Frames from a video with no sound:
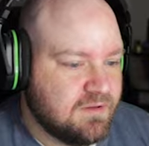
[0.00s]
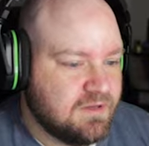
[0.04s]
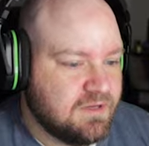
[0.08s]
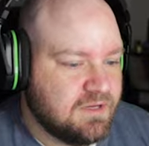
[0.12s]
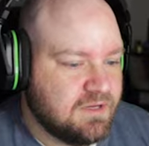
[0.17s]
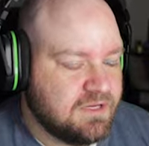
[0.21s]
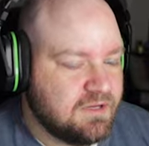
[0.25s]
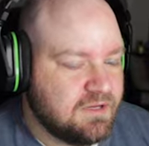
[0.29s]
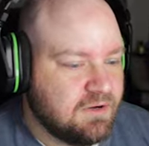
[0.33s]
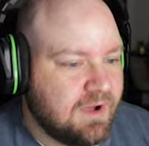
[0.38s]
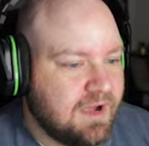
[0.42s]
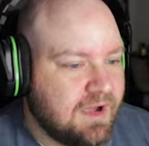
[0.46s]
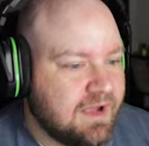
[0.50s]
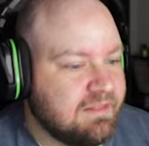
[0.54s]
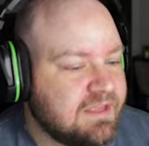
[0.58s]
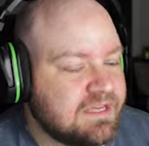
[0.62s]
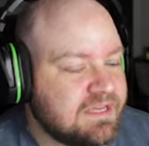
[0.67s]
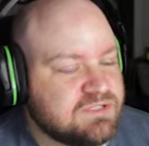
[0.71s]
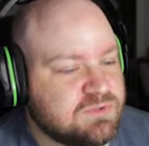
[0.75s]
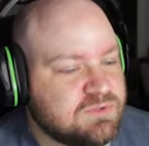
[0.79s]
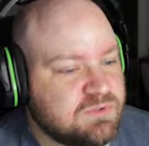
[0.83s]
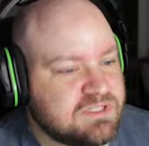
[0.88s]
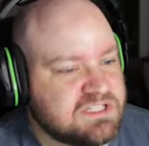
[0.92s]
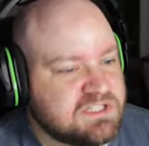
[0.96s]
You know, I like
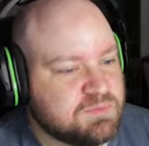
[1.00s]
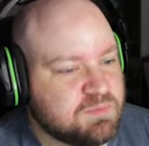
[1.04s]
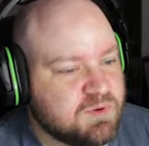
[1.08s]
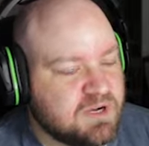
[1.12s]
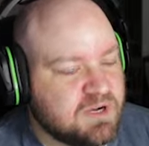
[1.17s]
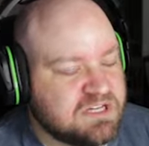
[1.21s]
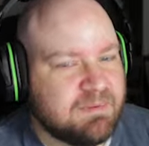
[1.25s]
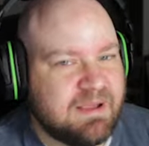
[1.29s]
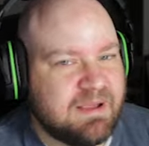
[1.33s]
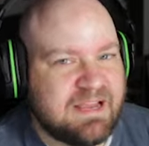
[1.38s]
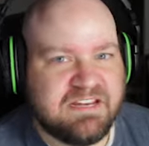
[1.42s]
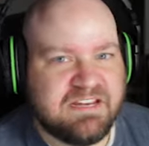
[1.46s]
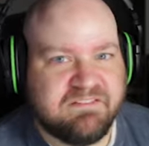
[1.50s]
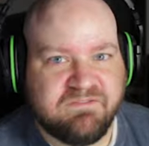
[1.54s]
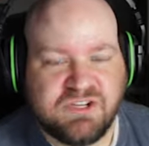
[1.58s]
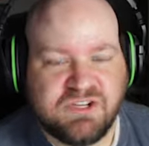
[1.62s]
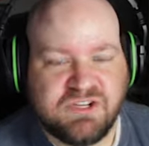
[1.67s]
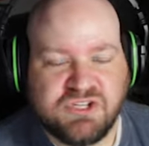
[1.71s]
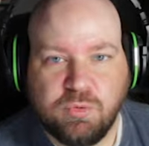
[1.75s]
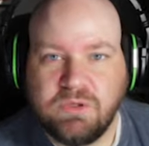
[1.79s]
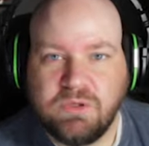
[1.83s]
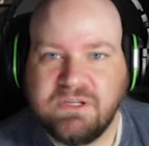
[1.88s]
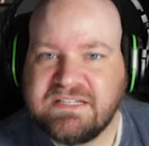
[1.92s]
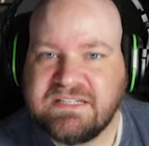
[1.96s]
to express my
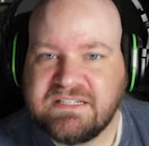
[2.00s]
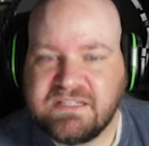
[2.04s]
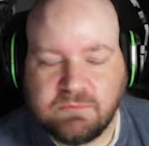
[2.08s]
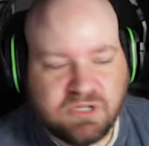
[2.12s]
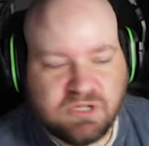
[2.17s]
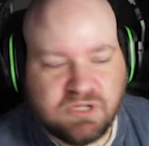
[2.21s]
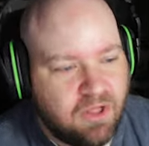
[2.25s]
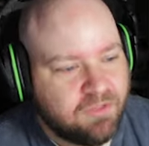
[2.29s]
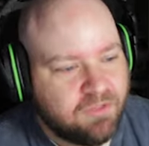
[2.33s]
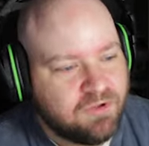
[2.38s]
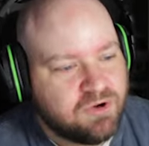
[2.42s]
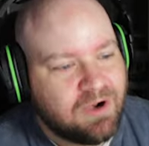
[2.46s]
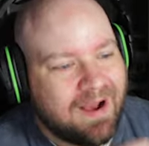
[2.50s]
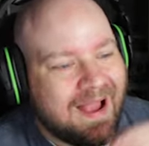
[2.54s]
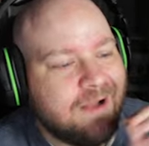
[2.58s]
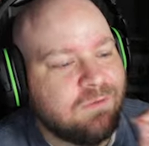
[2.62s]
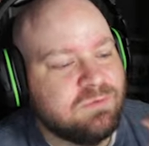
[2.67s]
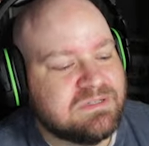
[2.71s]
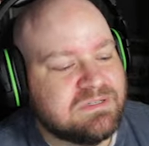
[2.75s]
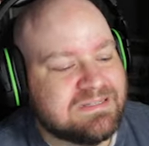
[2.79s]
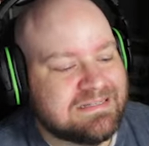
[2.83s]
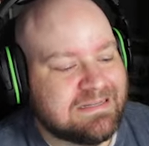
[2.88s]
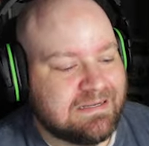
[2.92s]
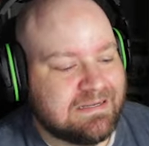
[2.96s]
individualism color
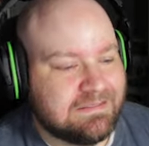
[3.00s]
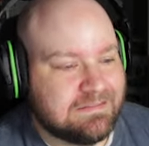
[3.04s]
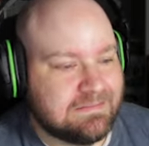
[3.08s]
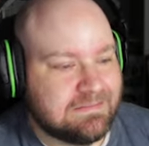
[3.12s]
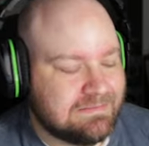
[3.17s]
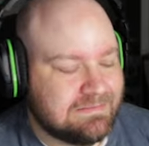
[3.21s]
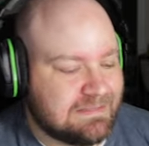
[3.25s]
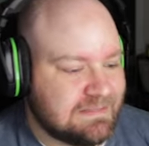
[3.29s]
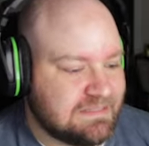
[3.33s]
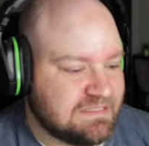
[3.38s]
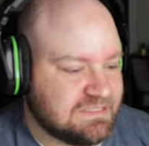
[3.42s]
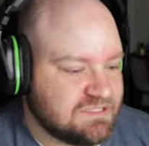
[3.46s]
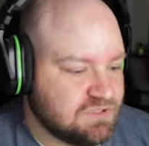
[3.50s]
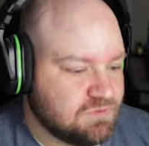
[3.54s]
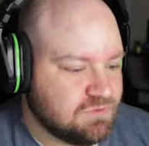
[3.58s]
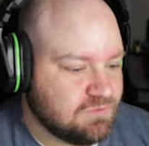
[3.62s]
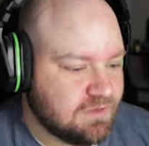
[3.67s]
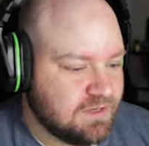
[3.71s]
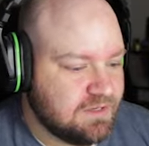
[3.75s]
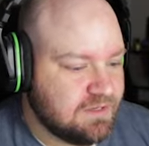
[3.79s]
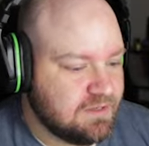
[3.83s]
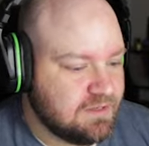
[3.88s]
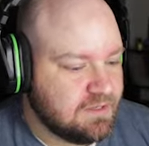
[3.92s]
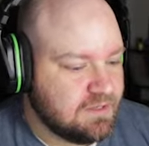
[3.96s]
outside the lines, all
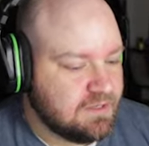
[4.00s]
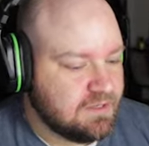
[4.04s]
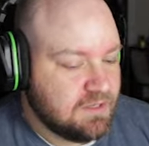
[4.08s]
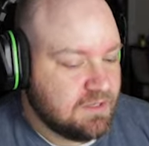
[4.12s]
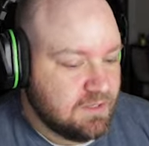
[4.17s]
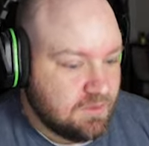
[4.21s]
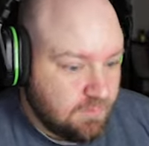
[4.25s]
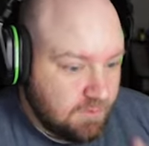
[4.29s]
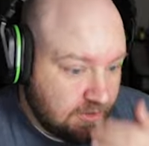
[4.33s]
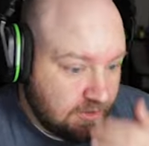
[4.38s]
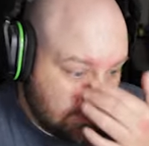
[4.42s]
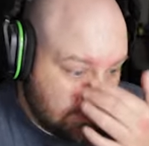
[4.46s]
right? Why do